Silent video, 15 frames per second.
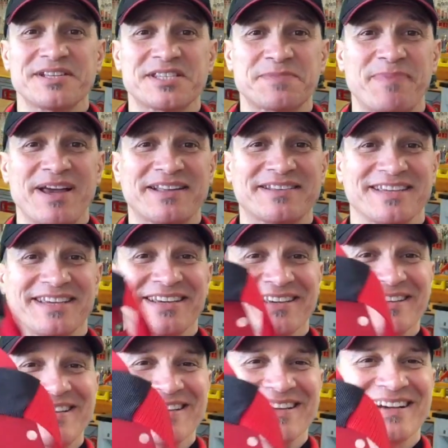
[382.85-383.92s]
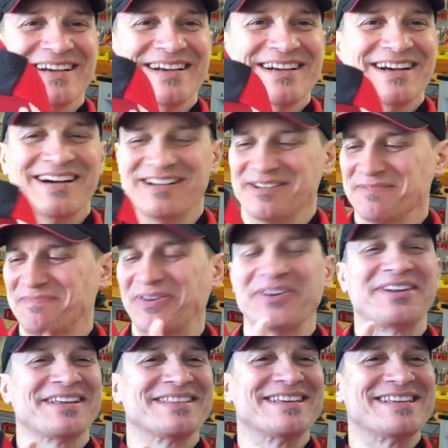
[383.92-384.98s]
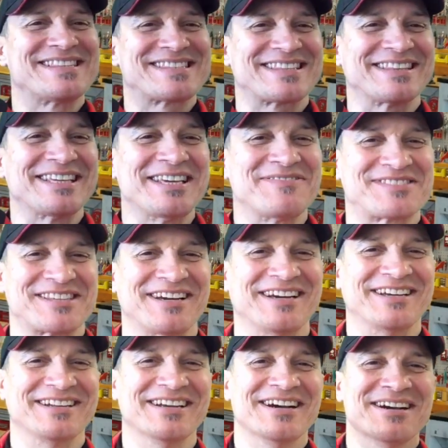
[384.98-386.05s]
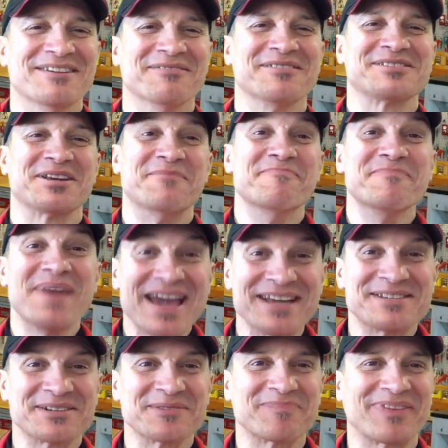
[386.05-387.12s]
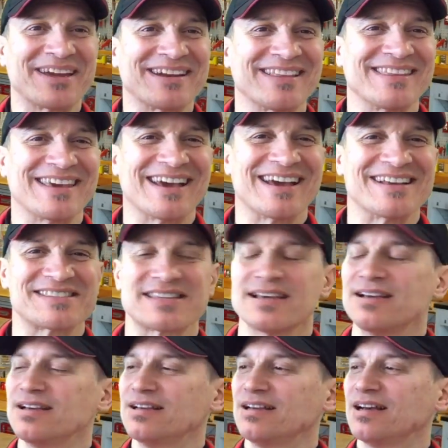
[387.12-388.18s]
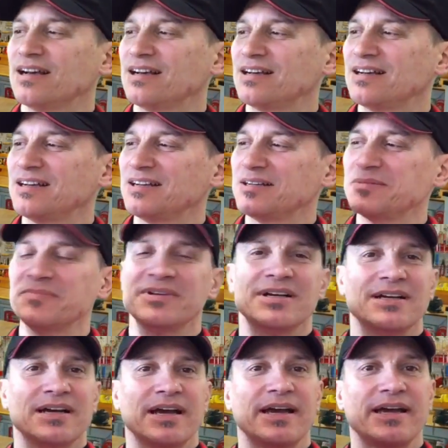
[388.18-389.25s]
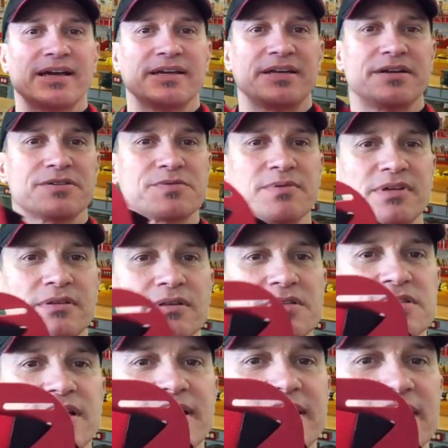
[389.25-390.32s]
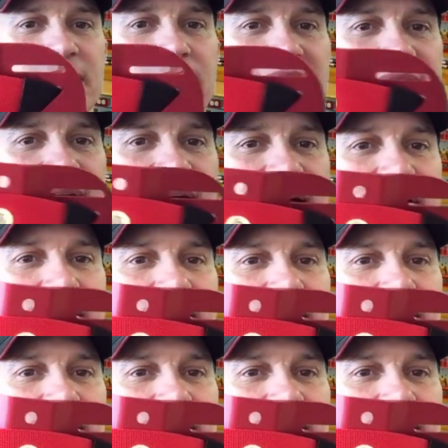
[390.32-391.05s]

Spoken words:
expected, putting these sleeves on was a major pain in the ass. And here's what it looks like in the back,